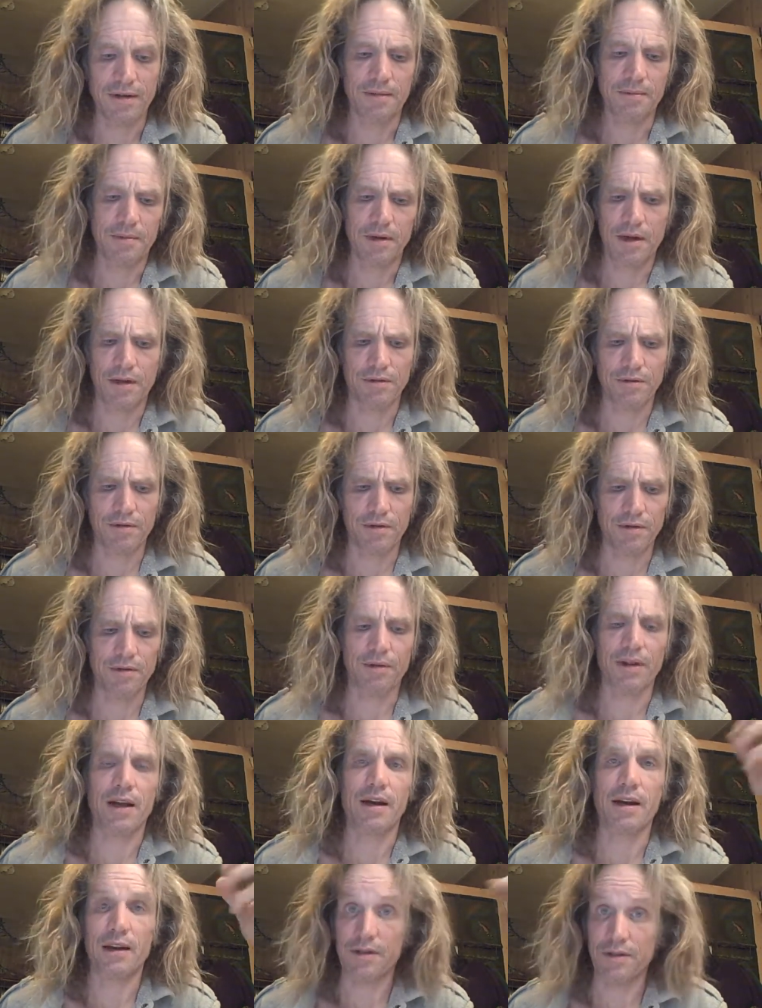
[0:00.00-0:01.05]
But I don't do
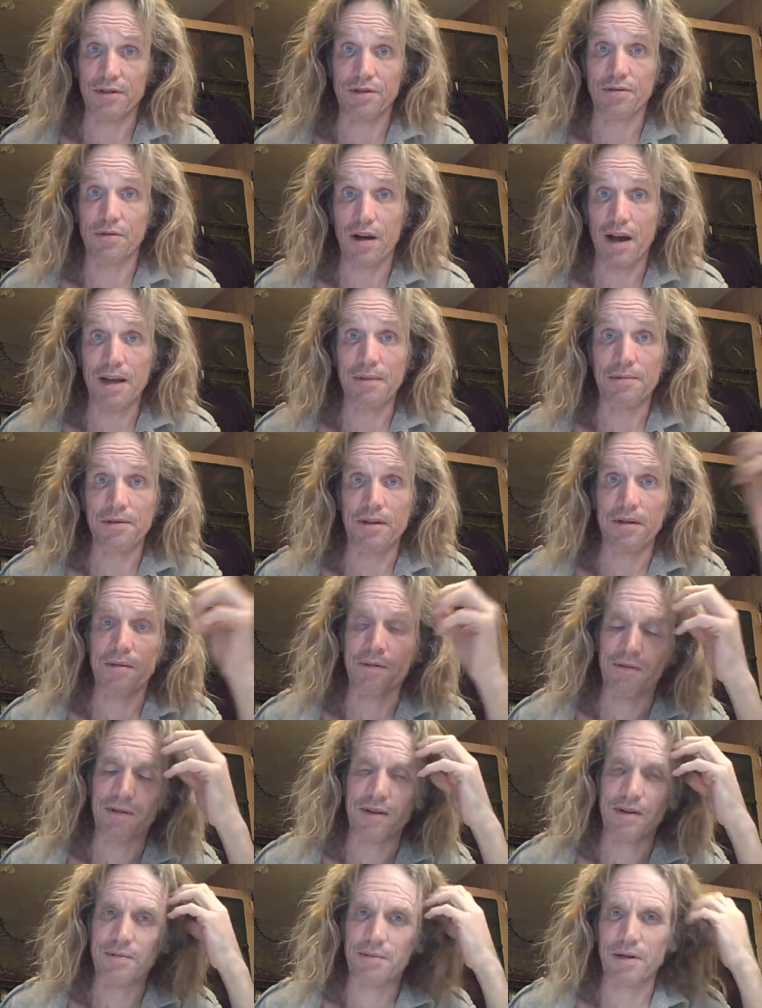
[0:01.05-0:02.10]
that. I describe some
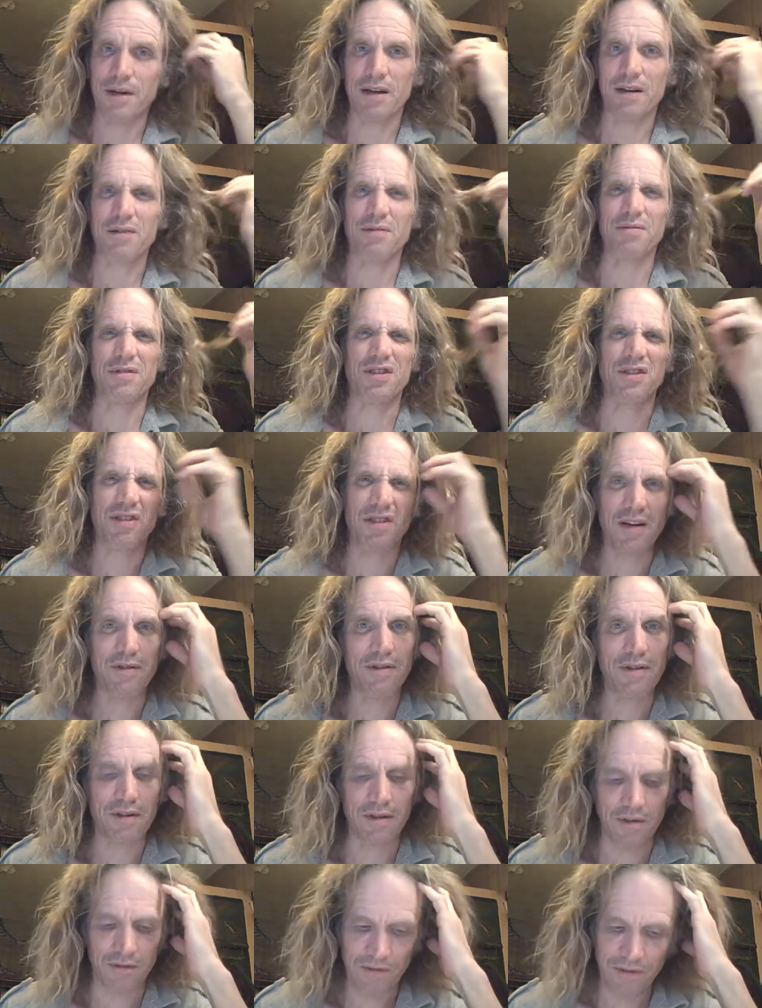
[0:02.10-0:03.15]
of it, but I don't shove it
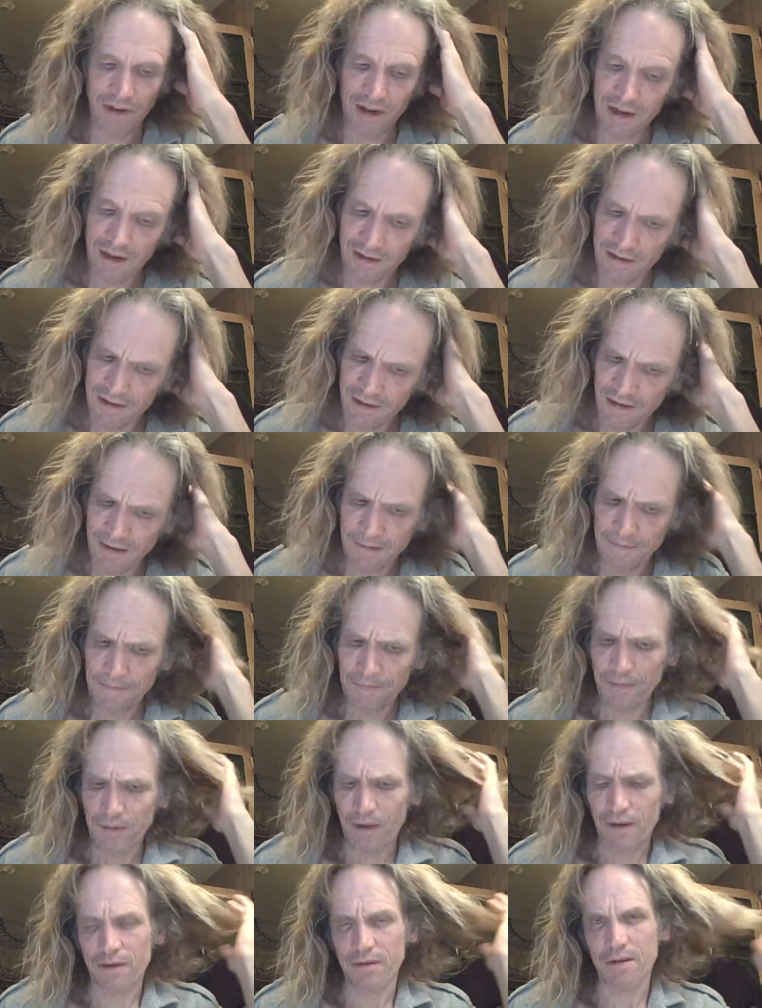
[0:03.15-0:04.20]
in your face.
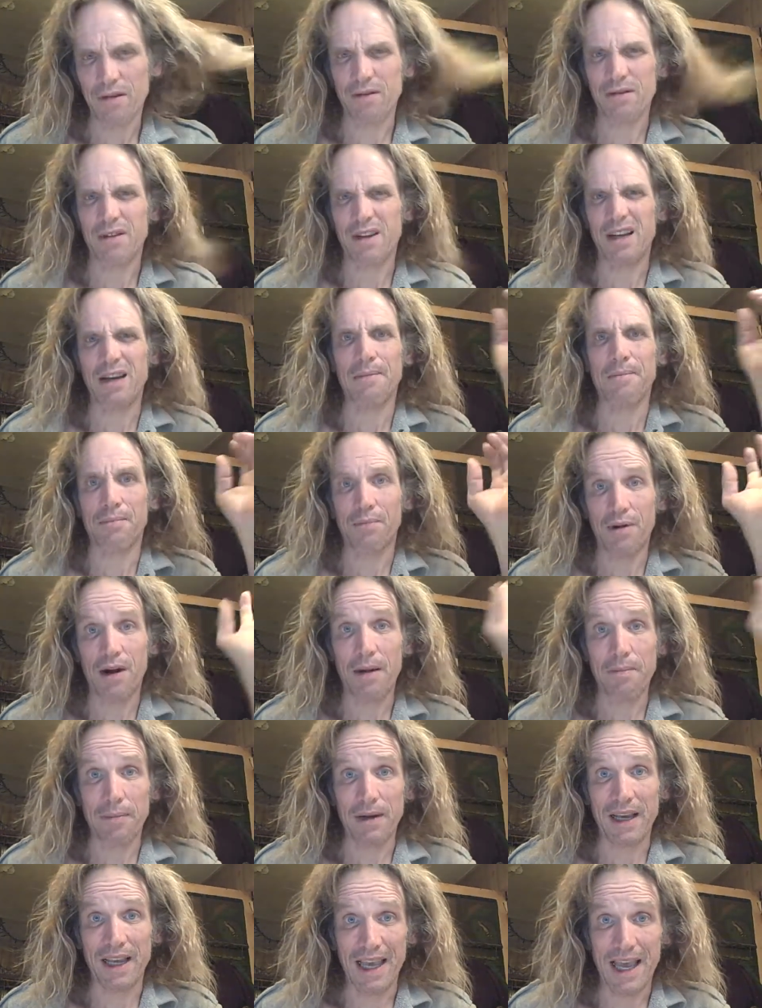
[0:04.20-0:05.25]
So I don't think I'm
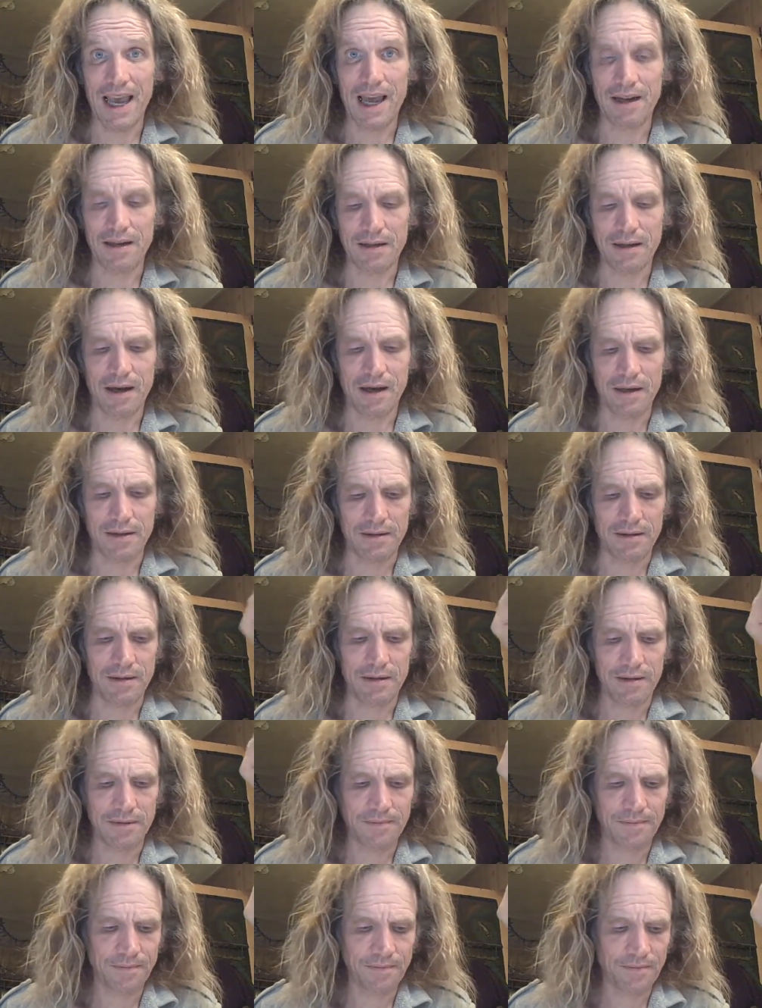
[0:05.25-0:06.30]

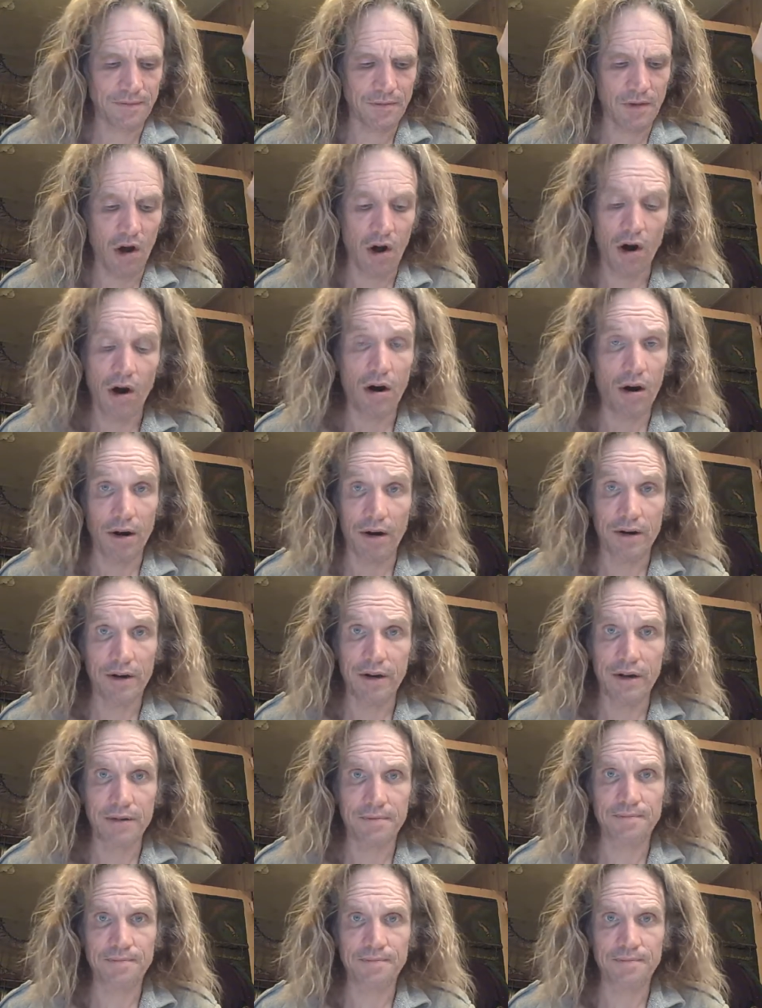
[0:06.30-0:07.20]
propagandizing hard.